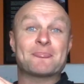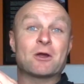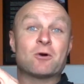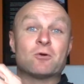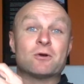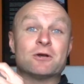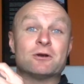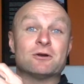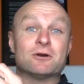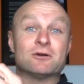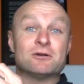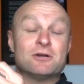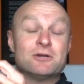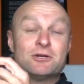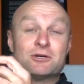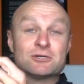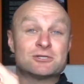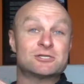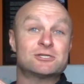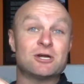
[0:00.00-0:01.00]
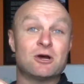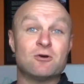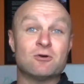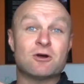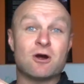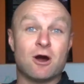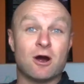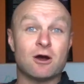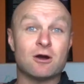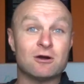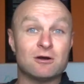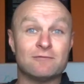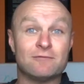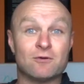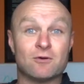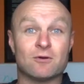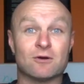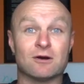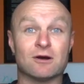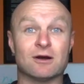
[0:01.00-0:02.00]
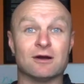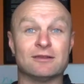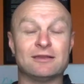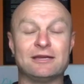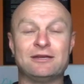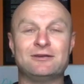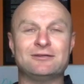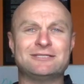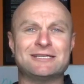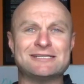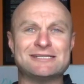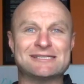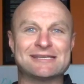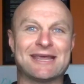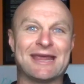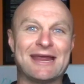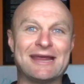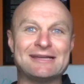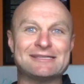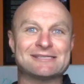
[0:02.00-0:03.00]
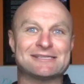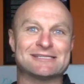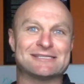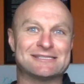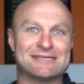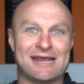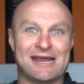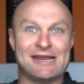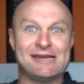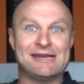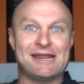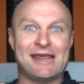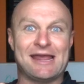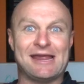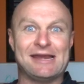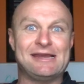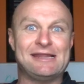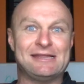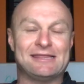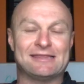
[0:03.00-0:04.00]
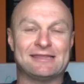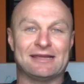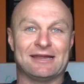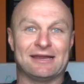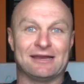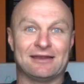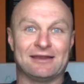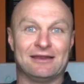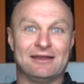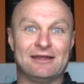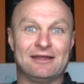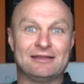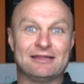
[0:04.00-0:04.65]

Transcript: or you're so carnivore that you just can't sustain anything